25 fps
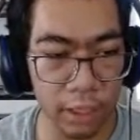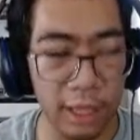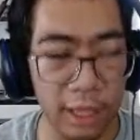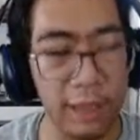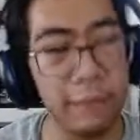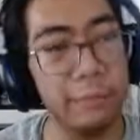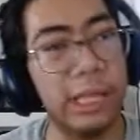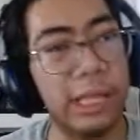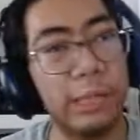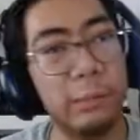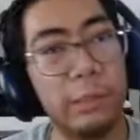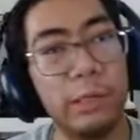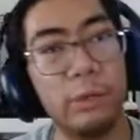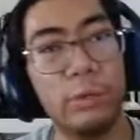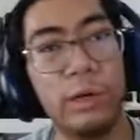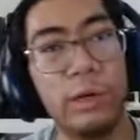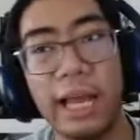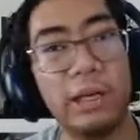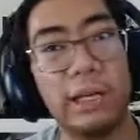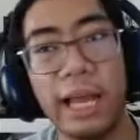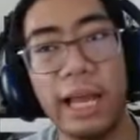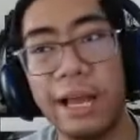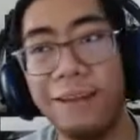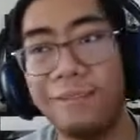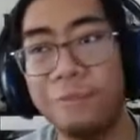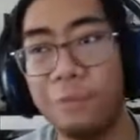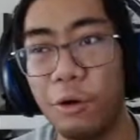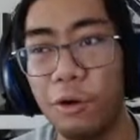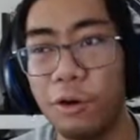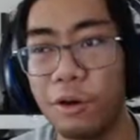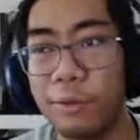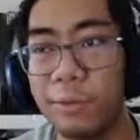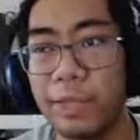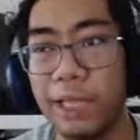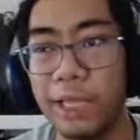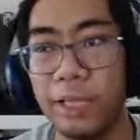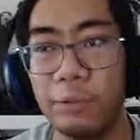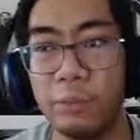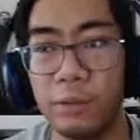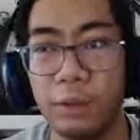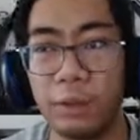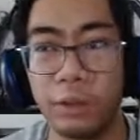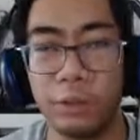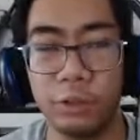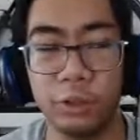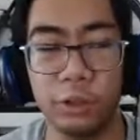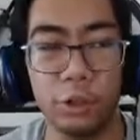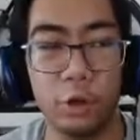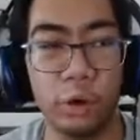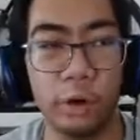Maybe when I have more
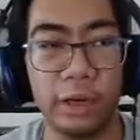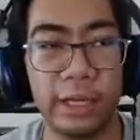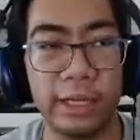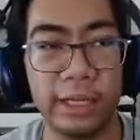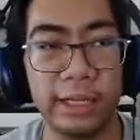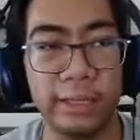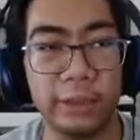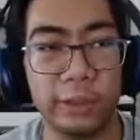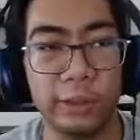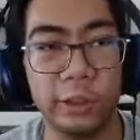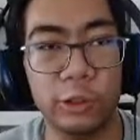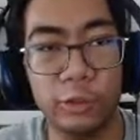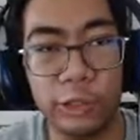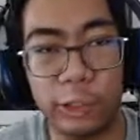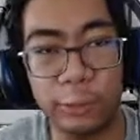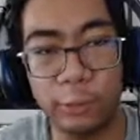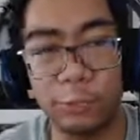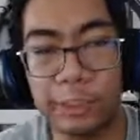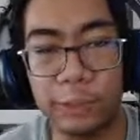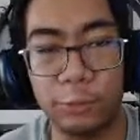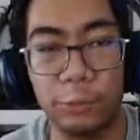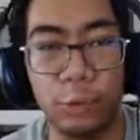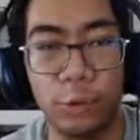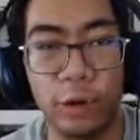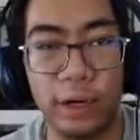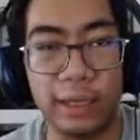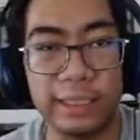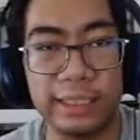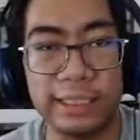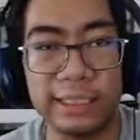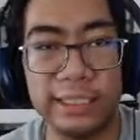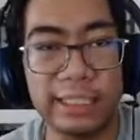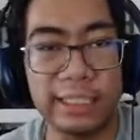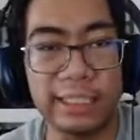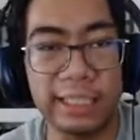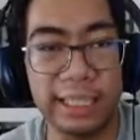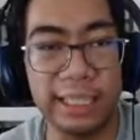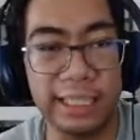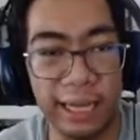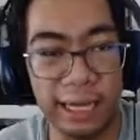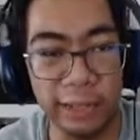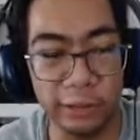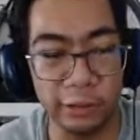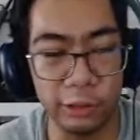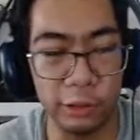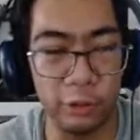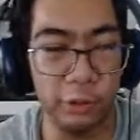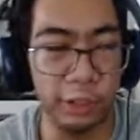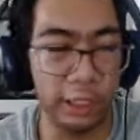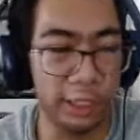people joining in the streams at once, then I'll
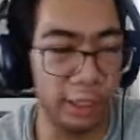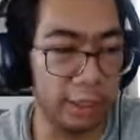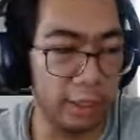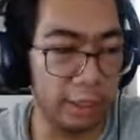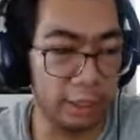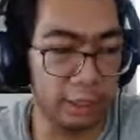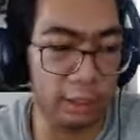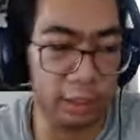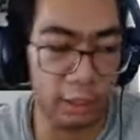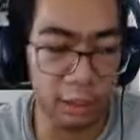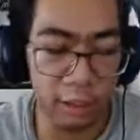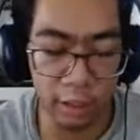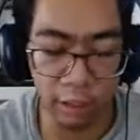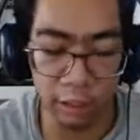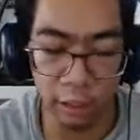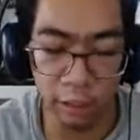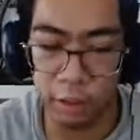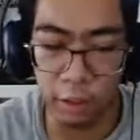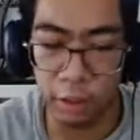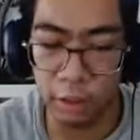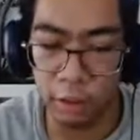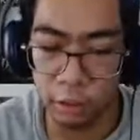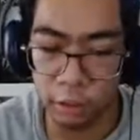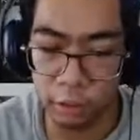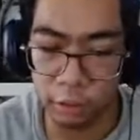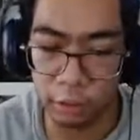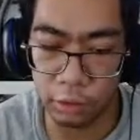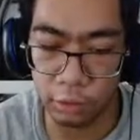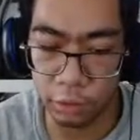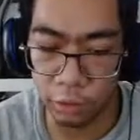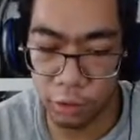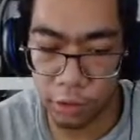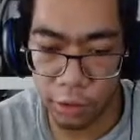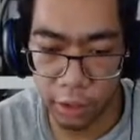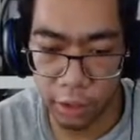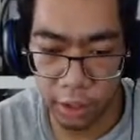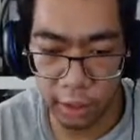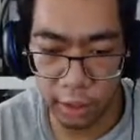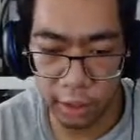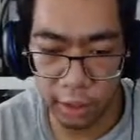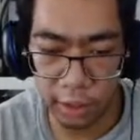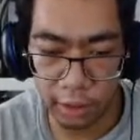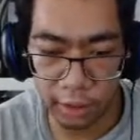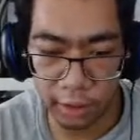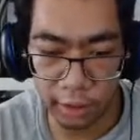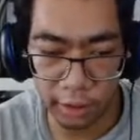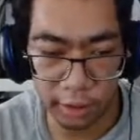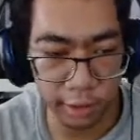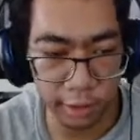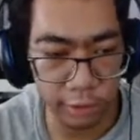do
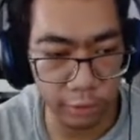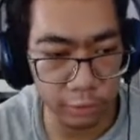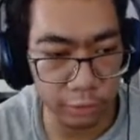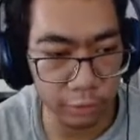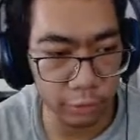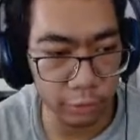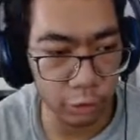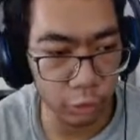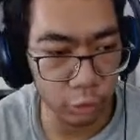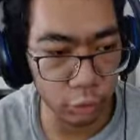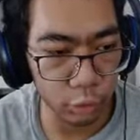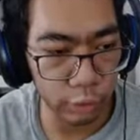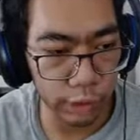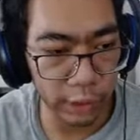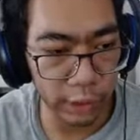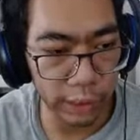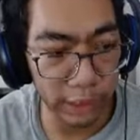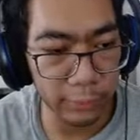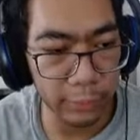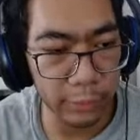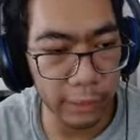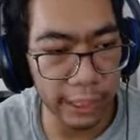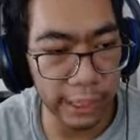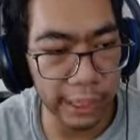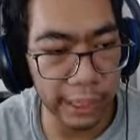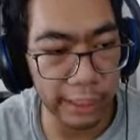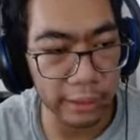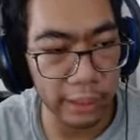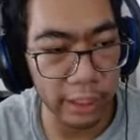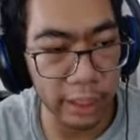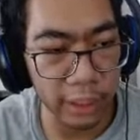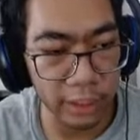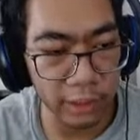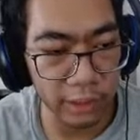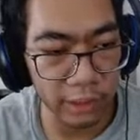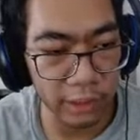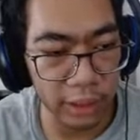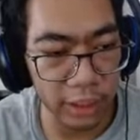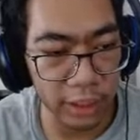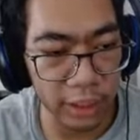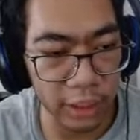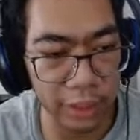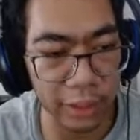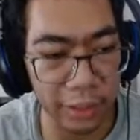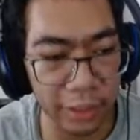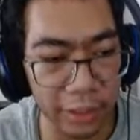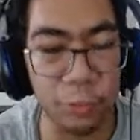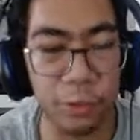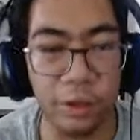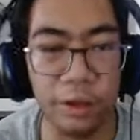the stream ending
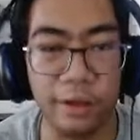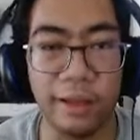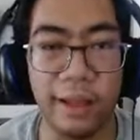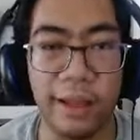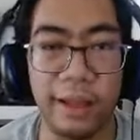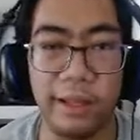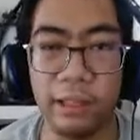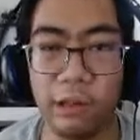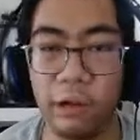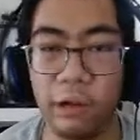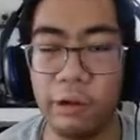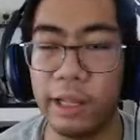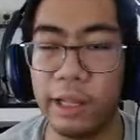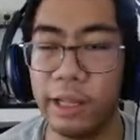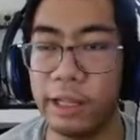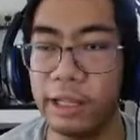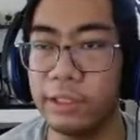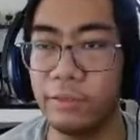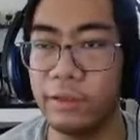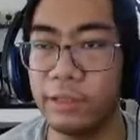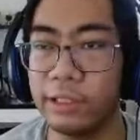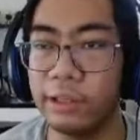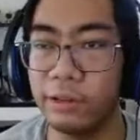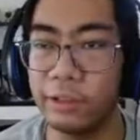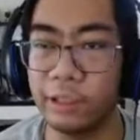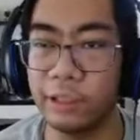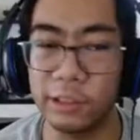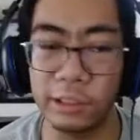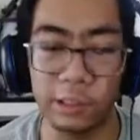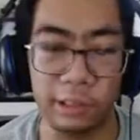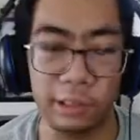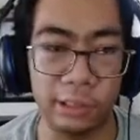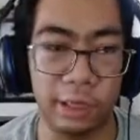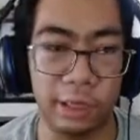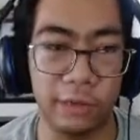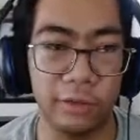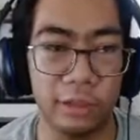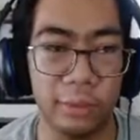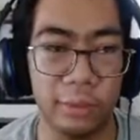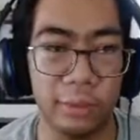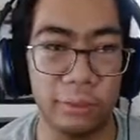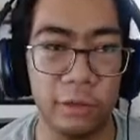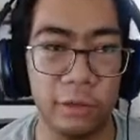scene where, like, okay, even though you turn off the